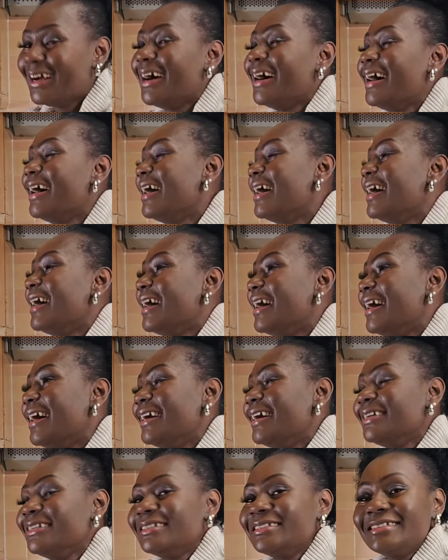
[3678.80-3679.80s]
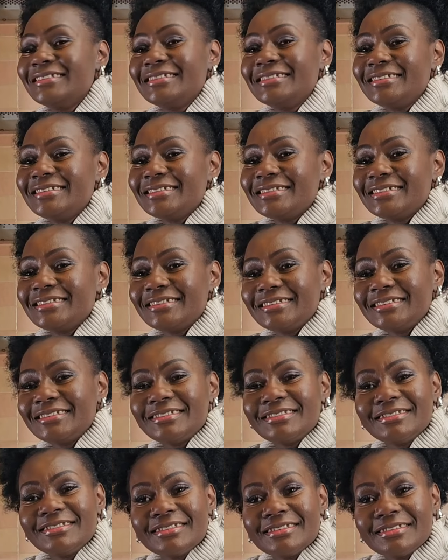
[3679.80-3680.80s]
I know what a bearded
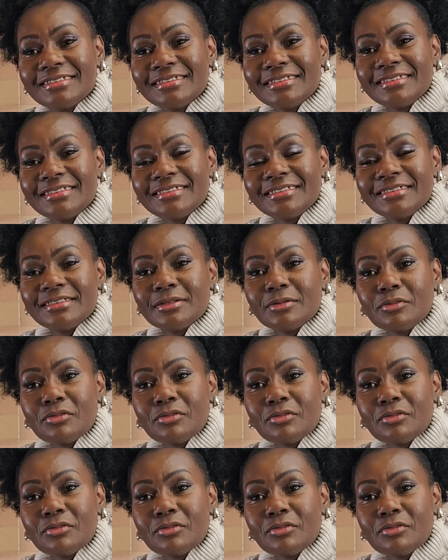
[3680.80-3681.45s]
dragon is.